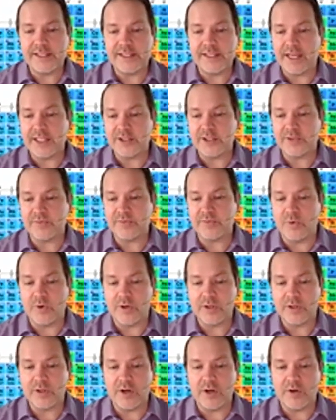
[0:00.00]

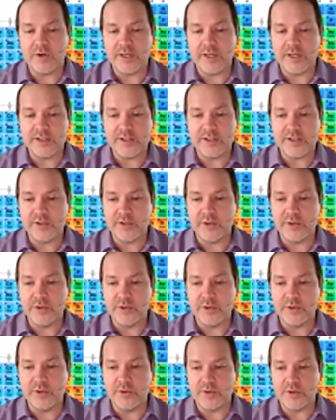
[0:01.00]
CH4, going
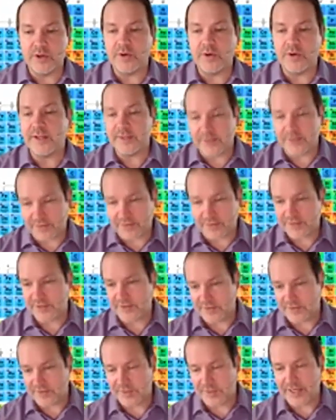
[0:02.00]
to, oh, I, so
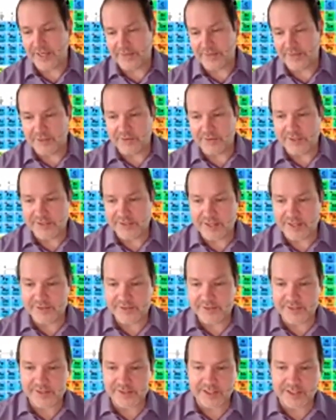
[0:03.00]
this is the one I have degrees
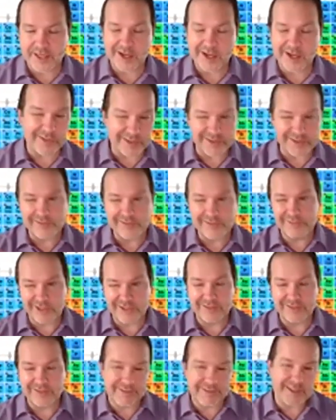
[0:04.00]
Celsius and Kelvin,
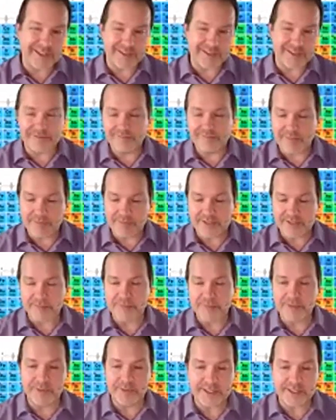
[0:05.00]
because maybe
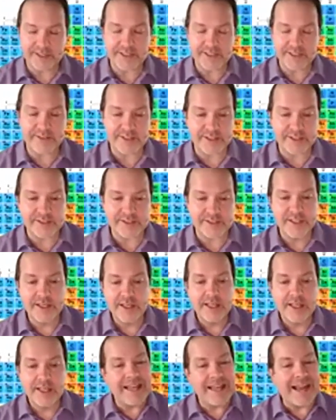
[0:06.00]
some people like Celsius.
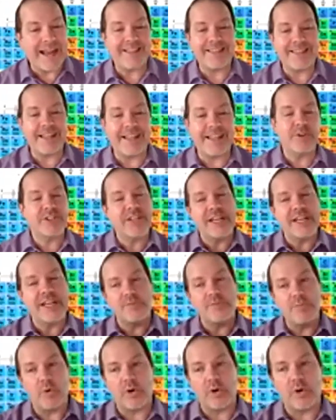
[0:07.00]
Ethane, which
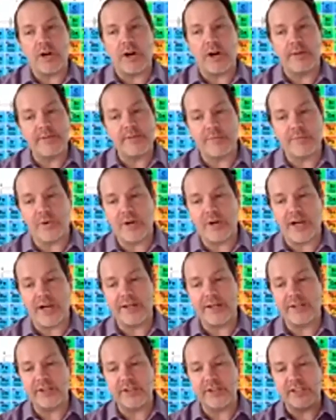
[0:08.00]
has more carbons, more
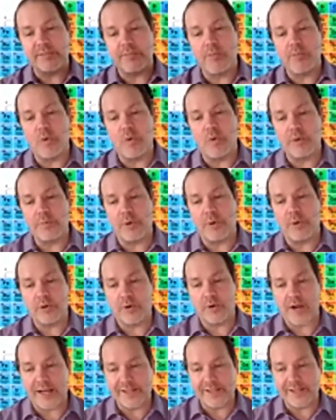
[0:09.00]
hydrogens, more
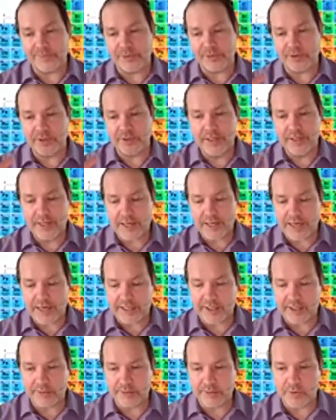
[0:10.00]
polarizable,
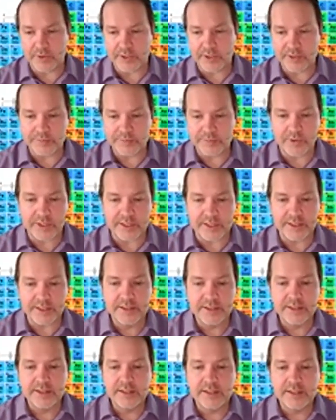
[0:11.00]
higher boiling point.
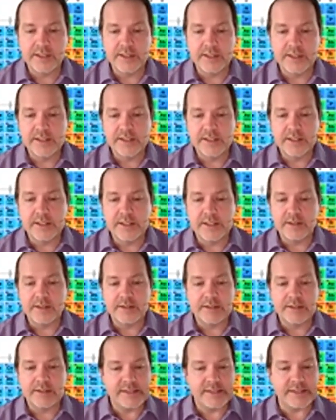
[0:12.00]

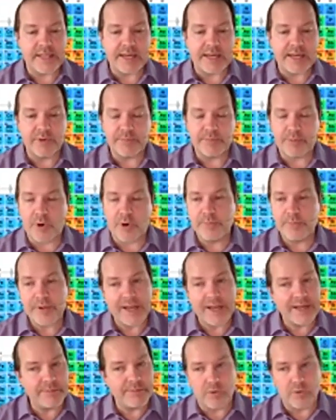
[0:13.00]
Same with
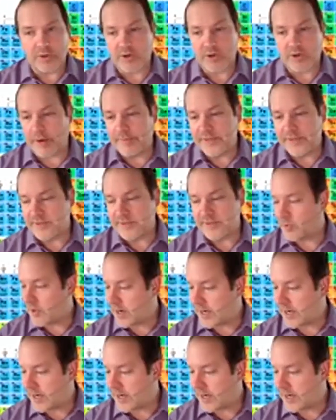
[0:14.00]
propane, more carbons, more